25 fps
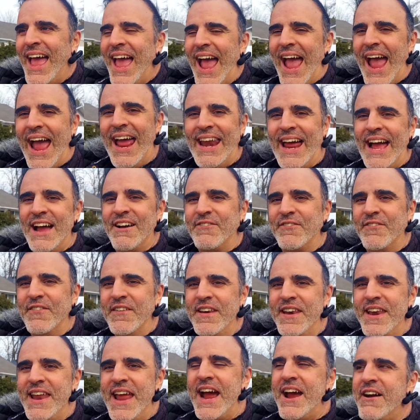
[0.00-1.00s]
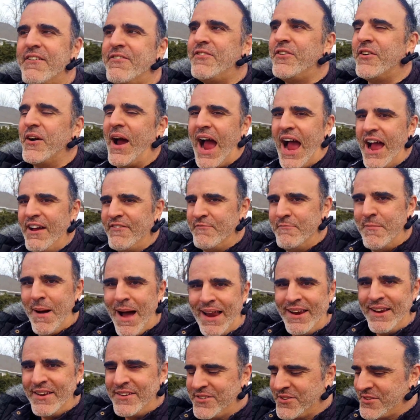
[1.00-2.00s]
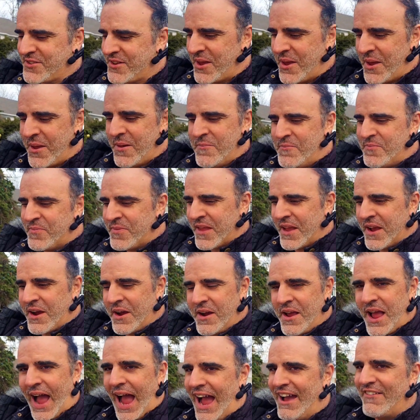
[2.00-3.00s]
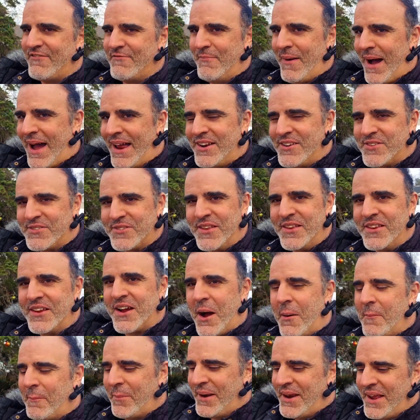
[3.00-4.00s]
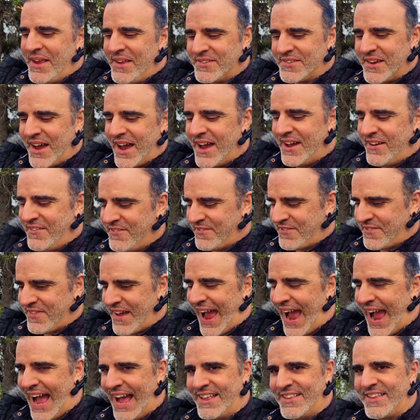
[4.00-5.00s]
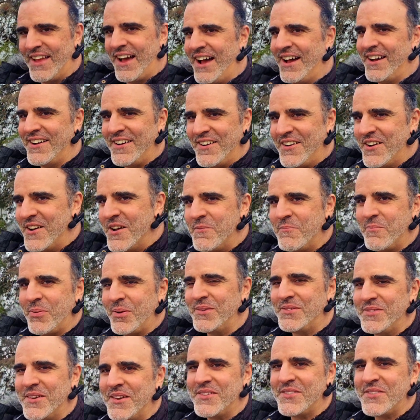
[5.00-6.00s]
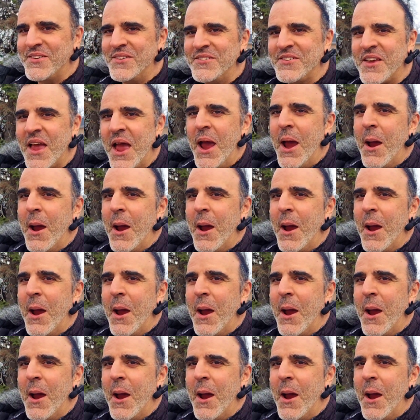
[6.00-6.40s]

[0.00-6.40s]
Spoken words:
and I've managed in companies, I've had good positions.